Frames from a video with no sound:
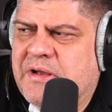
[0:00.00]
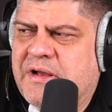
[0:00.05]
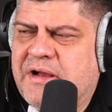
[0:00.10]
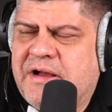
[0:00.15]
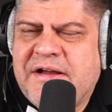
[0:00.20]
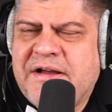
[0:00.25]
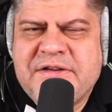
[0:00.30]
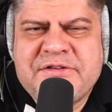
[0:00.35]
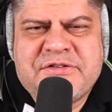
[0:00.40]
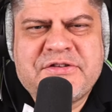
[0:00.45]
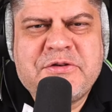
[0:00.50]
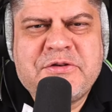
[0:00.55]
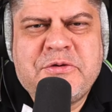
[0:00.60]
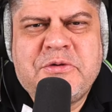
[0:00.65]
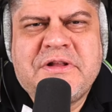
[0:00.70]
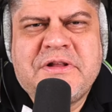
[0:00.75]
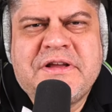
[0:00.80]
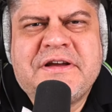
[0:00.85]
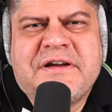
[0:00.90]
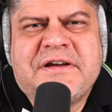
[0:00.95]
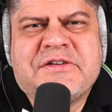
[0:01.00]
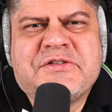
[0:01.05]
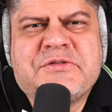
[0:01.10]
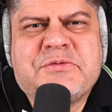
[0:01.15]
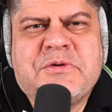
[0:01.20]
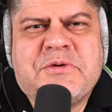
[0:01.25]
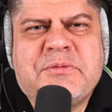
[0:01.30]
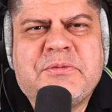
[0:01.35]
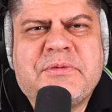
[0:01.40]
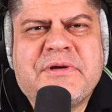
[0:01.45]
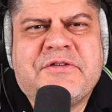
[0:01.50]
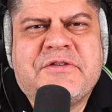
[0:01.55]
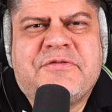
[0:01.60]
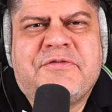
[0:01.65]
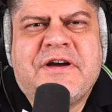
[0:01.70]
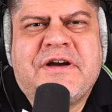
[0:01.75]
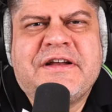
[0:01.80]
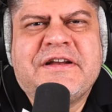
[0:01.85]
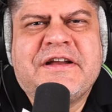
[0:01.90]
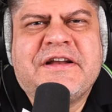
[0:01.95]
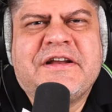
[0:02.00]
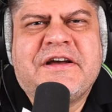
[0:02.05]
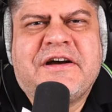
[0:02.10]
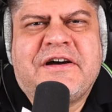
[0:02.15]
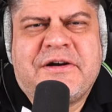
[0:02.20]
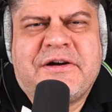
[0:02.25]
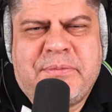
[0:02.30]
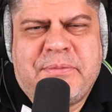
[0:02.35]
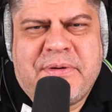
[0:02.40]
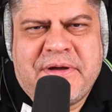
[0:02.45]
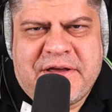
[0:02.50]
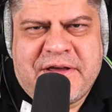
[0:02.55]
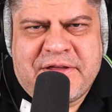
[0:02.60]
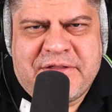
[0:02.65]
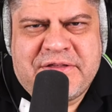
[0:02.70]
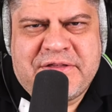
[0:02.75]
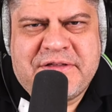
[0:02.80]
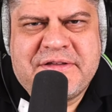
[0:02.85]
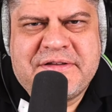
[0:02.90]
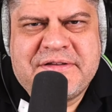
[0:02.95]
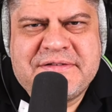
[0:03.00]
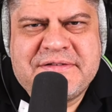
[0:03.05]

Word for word: Us and only us will be defining our path.